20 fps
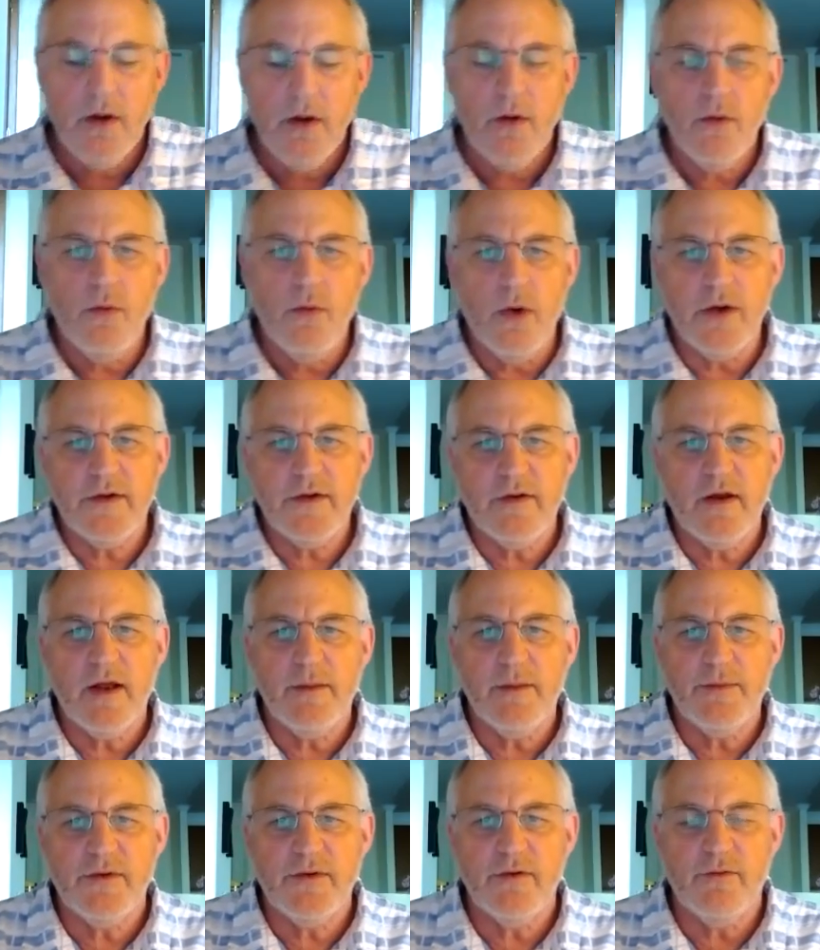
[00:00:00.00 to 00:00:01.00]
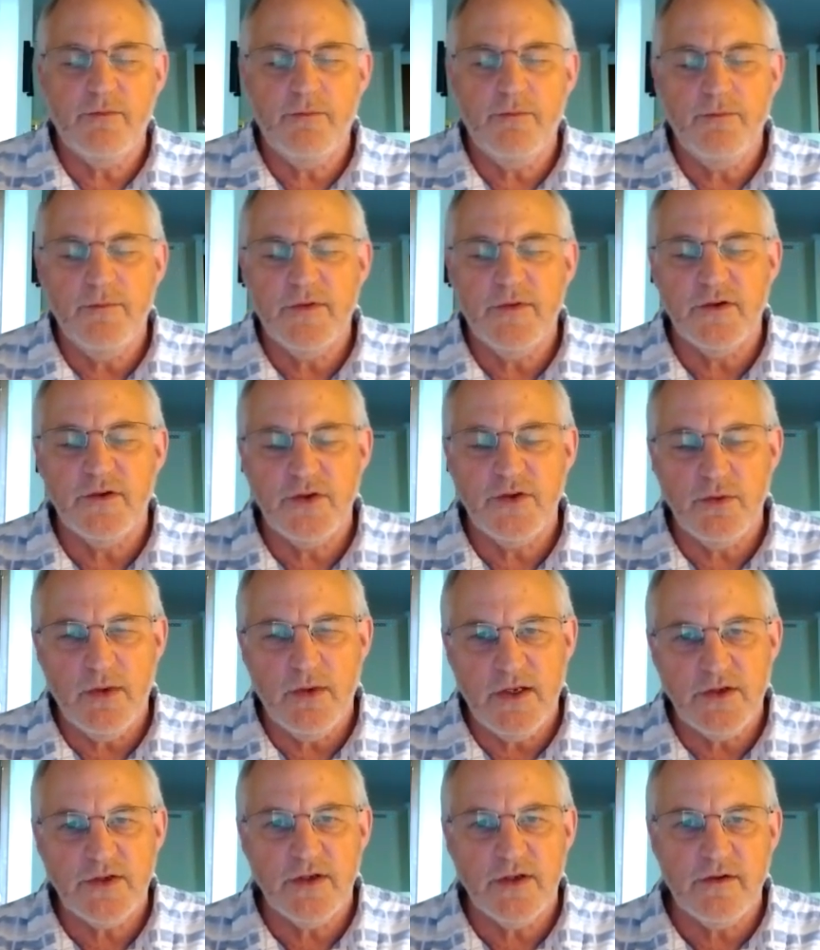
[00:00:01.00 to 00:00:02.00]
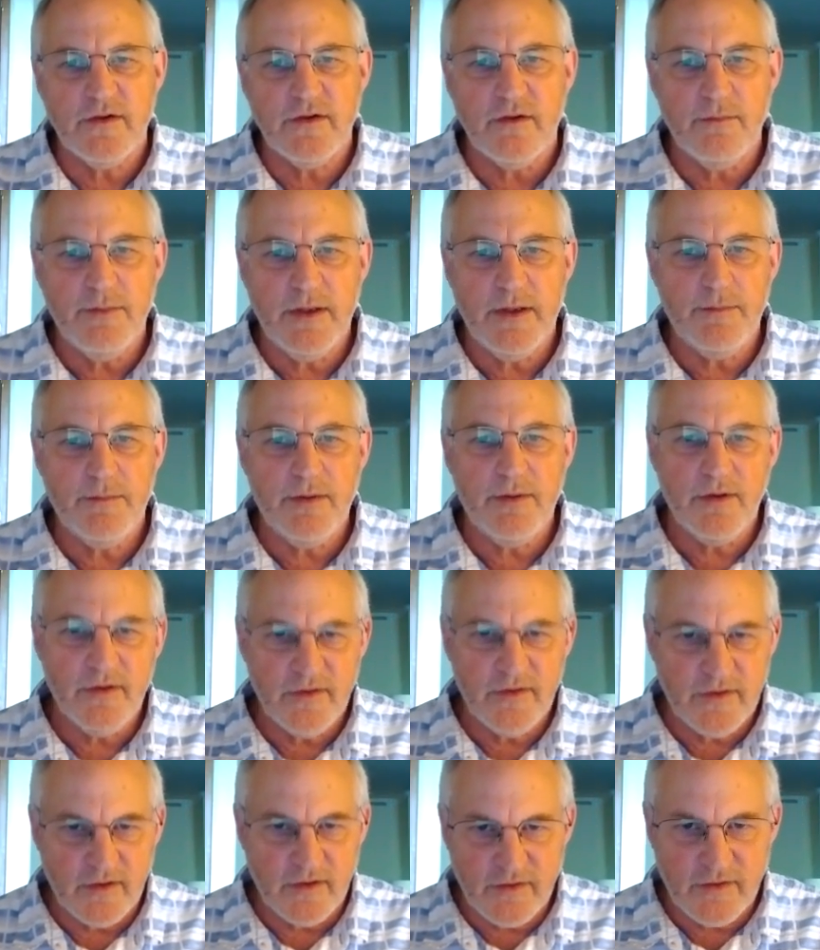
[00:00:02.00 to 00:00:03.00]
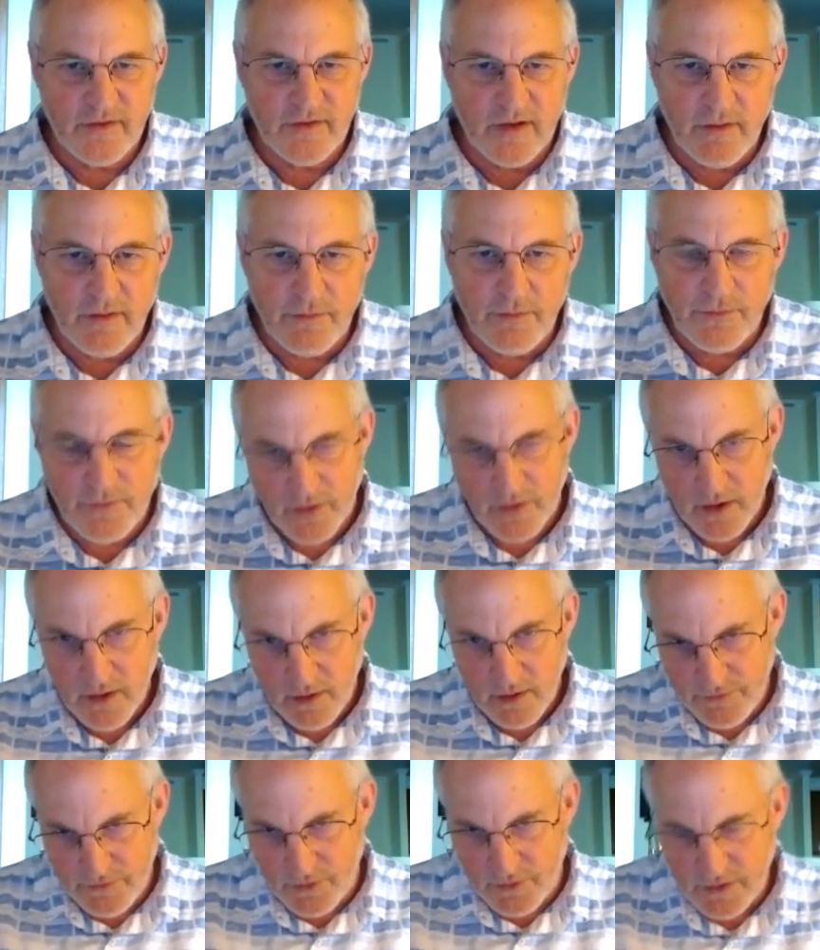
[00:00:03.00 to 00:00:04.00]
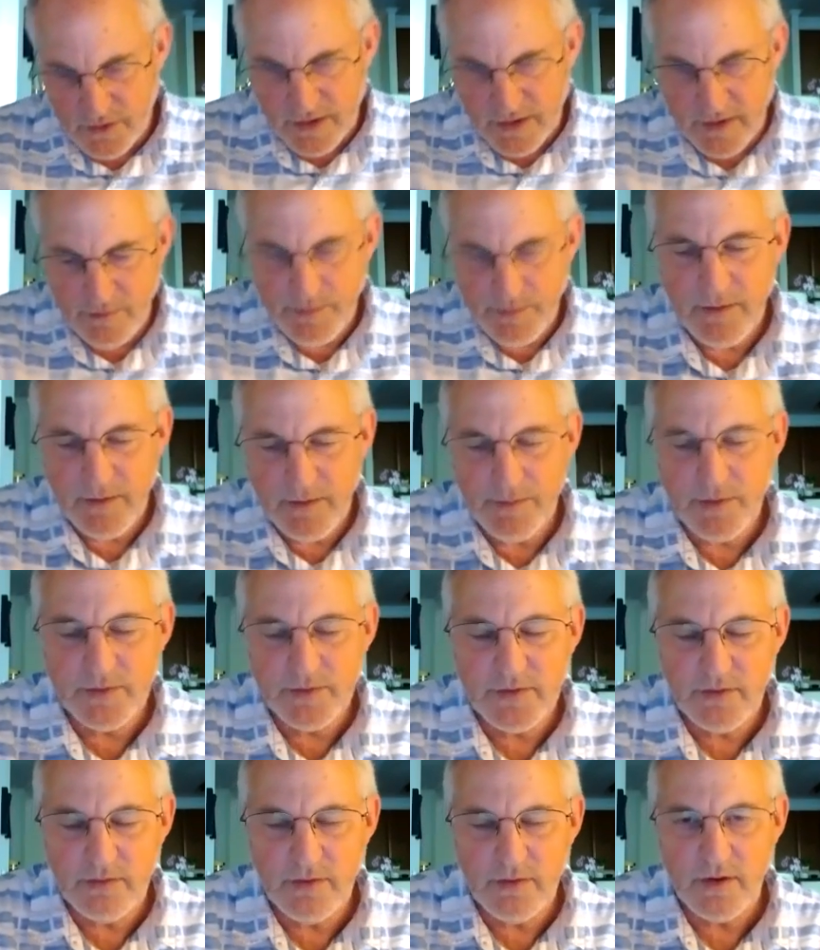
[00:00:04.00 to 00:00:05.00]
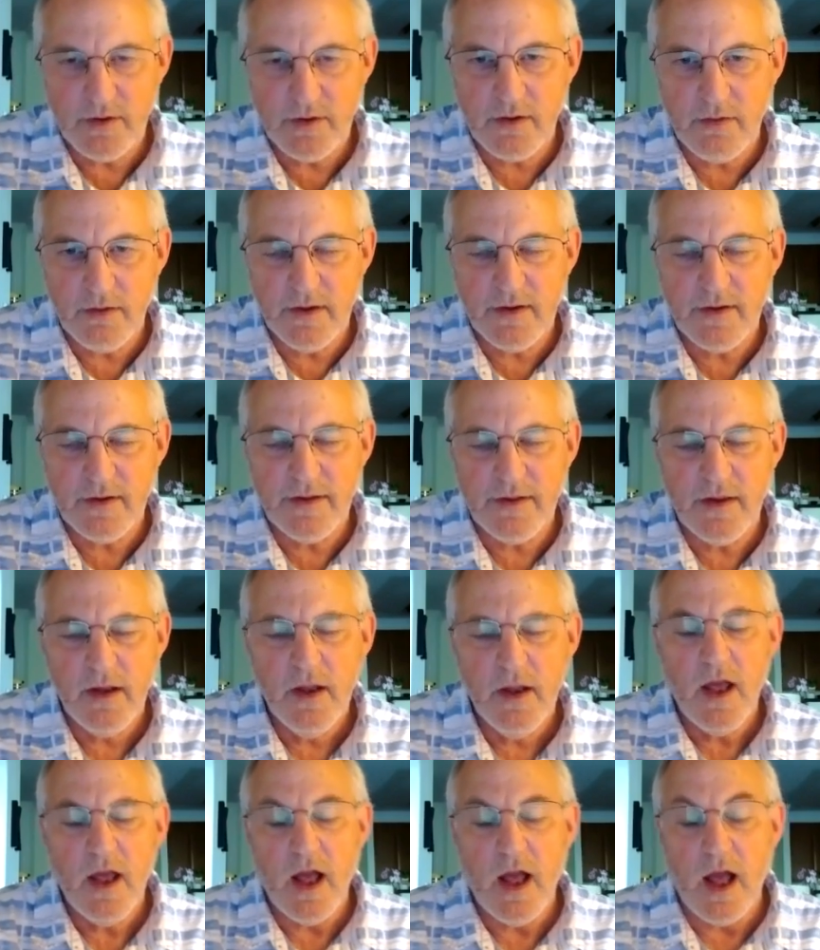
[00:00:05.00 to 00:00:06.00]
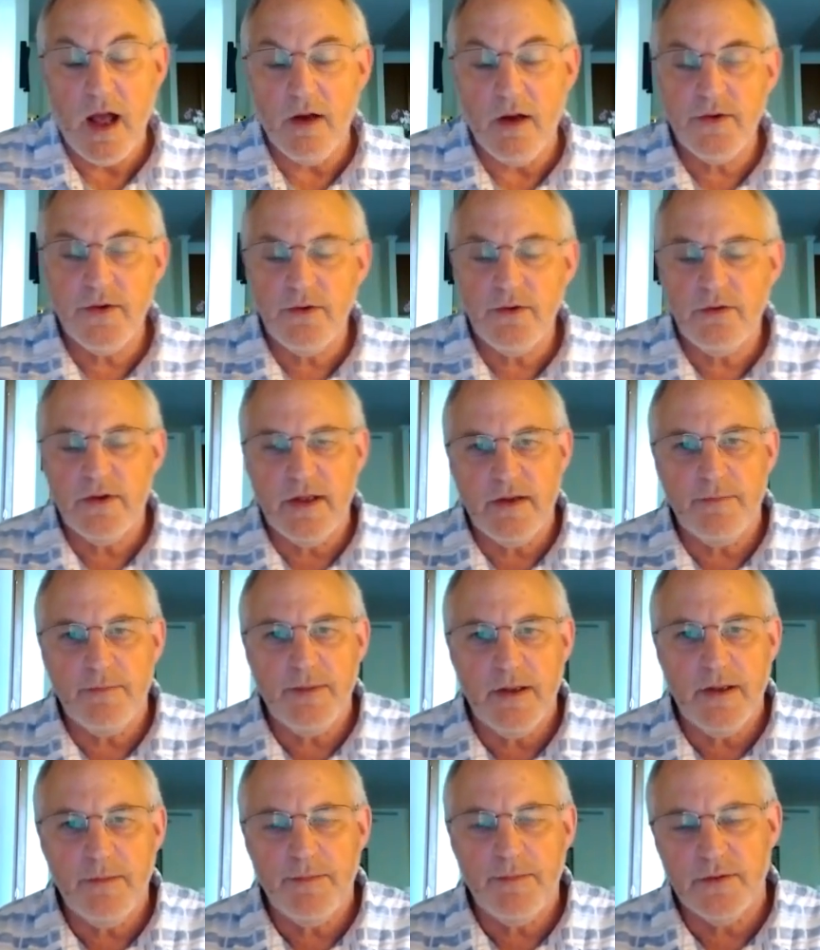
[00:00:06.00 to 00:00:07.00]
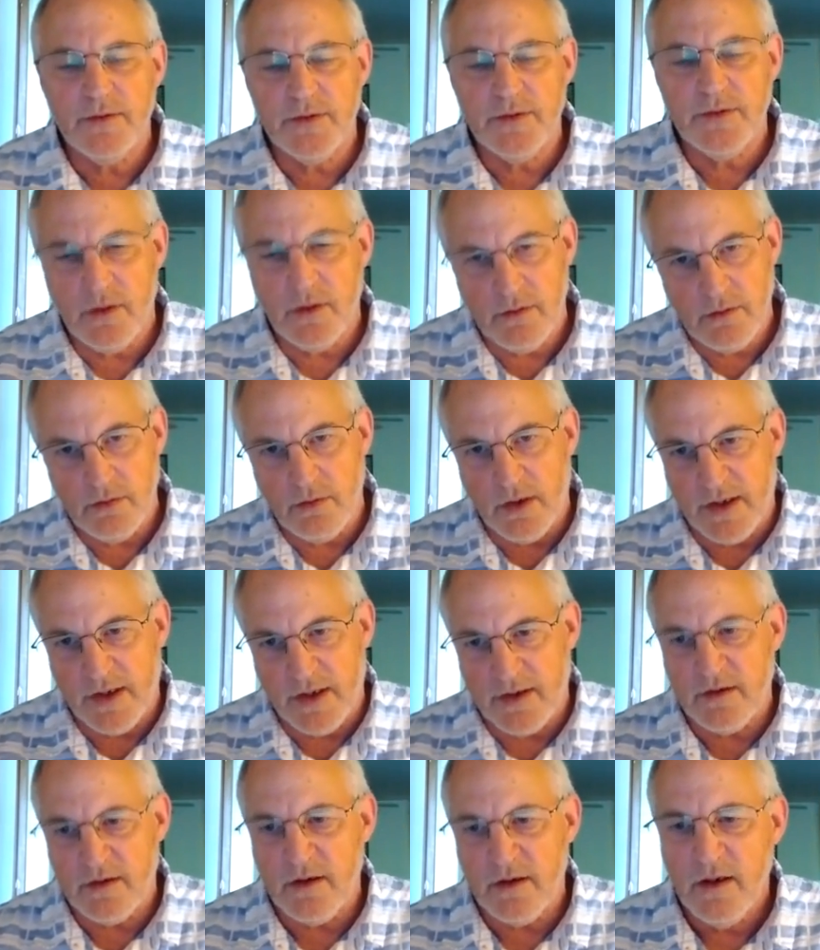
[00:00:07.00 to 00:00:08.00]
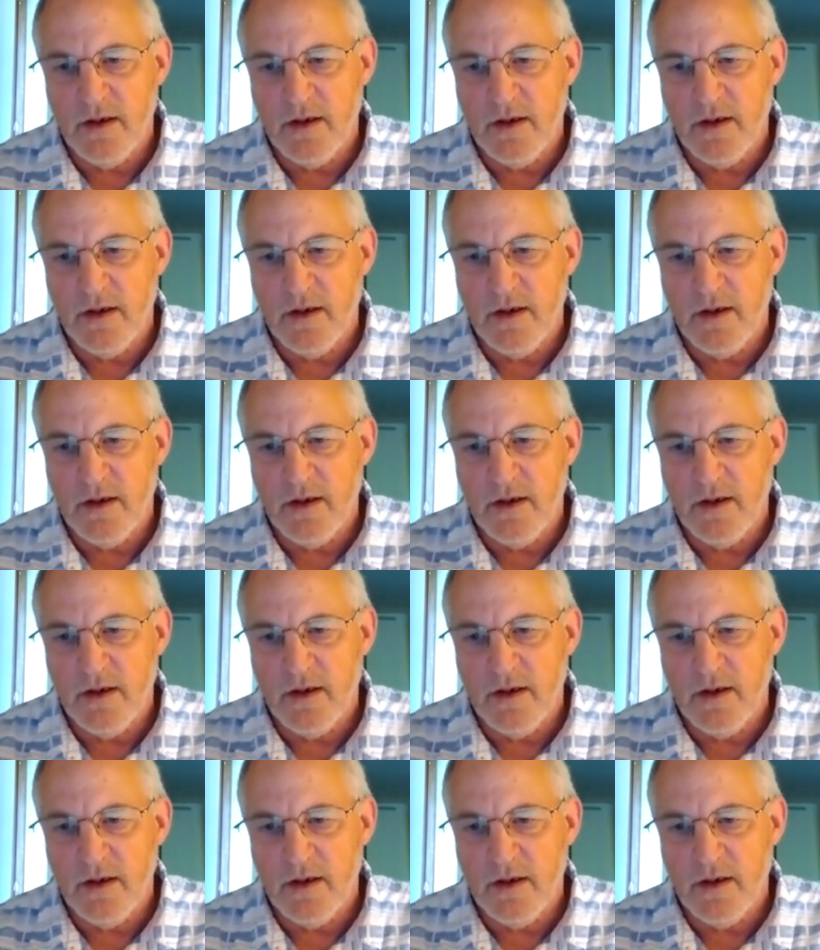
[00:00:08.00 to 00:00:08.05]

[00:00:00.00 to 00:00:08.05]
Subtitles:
What types of situations and people is it safe for lay people to work with? How do lay people know when